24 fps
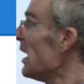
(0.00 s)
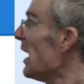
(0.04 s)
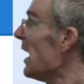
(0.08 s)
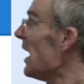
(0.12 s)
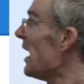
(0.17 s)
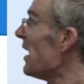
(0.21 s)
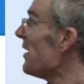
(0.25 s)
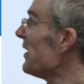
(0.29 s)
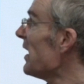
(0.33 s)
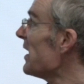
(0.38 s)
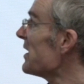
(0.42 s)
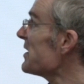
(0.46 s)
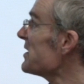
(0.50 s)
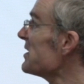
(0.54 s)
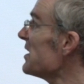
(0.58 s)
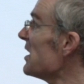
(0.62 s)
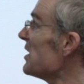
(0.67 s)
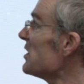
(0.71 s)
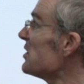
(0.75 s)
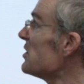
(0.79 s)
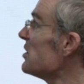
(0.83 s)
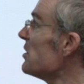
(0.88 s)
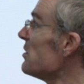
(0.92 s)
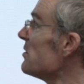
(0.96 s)
and that
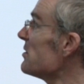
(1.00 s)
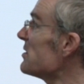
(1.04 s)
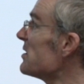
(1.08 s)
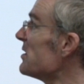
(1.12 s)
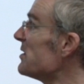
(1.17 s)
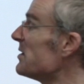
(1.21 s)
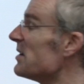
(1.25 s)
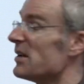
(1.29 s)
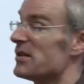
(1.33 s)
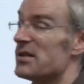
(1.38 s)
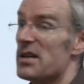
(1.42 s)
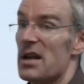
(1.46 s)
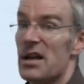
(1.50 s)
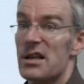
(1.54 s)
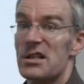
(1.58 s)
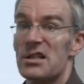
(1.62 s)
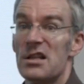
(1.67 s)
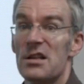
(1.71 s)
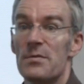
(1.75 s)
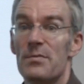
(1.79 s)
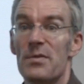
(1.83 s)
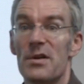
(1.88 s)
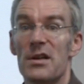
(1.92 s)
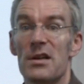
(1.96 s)
says use a
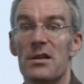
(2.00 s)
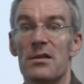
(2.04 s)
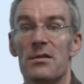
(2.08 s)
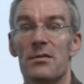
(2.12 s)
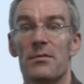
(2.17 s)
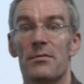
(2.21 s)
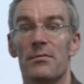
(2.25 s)
DHCP